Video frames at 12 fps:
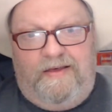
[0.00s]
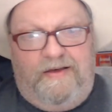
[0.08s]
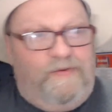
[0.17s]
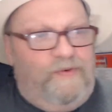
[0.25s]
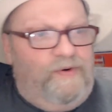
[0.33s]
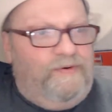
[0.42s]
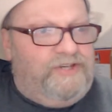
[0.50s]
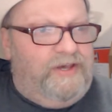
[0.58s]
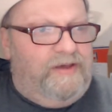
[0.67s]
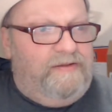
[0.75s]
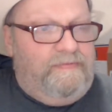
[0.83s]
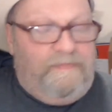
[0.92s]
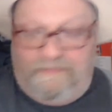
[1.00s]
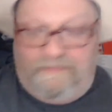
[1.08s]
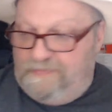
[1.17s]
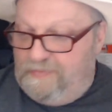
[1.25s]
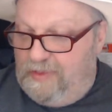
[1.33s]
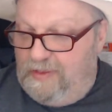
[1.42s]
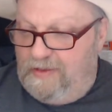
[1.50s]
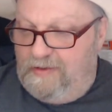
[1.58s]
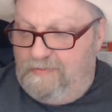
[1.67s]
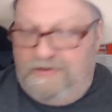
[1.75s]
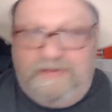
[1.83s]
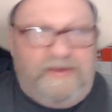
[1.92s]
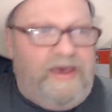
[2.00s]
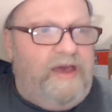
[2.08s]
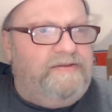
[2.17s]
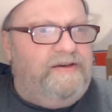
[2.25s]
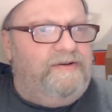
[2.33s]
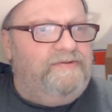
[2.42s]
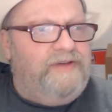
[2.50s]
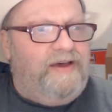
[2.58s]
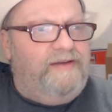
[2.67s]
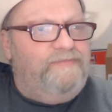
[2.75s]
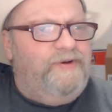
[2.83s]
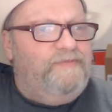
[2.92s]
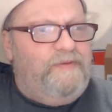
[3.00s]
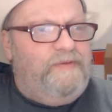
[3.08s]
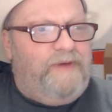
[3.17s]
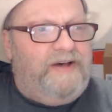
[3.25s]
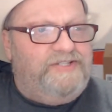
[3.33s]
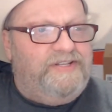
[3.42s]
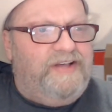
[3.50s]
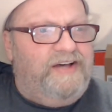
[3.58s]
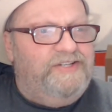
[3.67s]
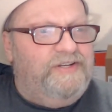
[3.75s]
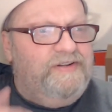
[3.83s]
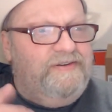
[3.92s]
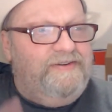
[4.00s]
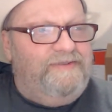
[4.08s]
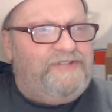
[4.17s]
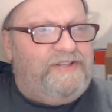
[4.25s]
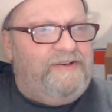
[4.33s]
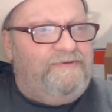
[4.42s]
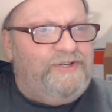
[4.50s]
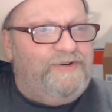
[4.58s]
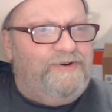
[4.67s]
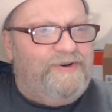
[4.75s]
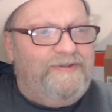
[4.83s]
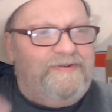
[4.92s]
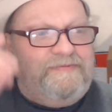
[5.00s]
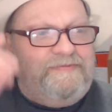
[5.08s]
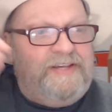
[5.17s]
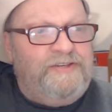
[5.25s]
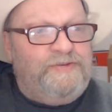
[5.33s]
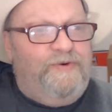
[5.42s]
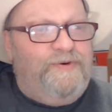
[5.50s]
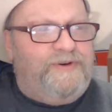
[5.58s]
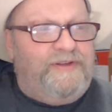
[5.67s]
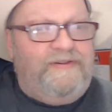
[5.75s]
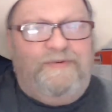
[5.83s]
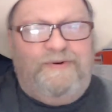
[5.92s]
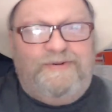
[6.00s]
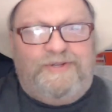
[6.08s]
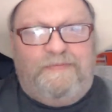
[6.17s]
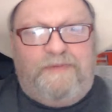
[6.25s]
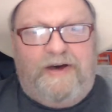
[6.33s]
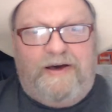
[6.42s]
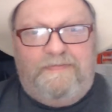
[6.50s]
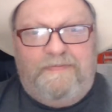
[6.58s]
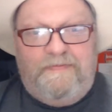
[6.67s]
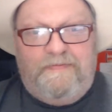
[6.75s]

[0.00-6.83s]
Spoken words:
I walked in, put the handheld down, put my base station on, I'm still talking to him, and he's walking towards the pub.